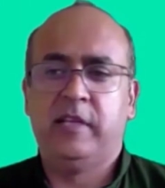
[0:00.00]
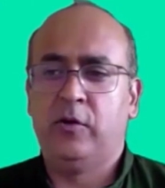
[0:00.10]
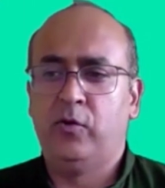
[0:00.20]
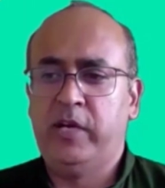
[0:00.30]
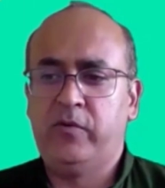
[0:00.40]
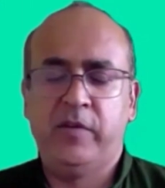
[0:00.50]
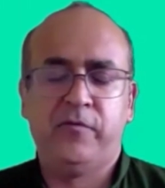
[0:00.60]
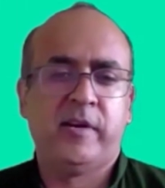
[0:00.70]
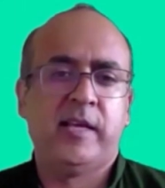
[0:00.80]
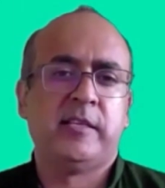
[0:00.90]
There are only
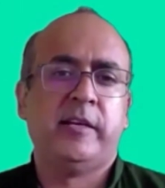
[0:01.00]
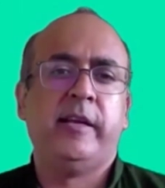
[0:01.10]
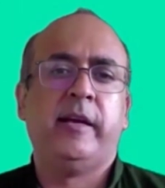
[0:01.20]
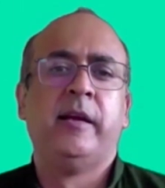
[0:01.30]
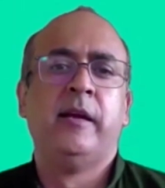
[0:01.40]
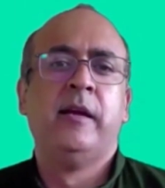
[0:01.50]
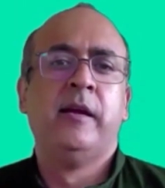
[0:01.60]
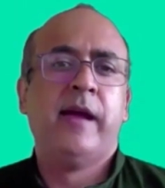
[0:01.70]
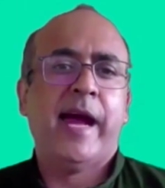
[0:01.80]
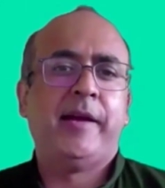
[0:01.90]
24 hours in a day,
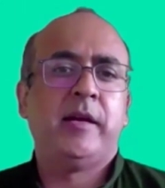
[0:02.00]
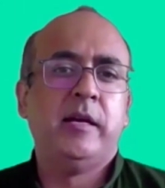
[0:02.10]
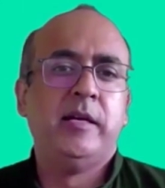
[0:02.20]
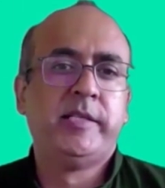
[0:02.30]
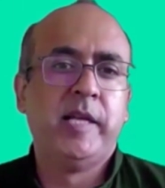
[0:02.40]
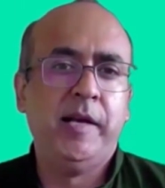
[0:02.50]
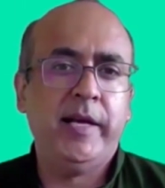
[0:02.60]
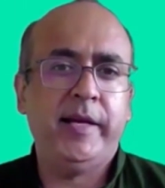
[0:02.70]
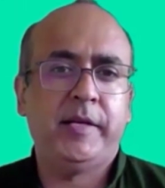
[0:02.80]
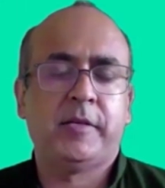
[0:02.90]
and
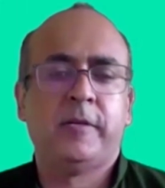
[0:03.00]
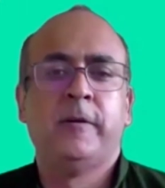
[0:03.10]
delete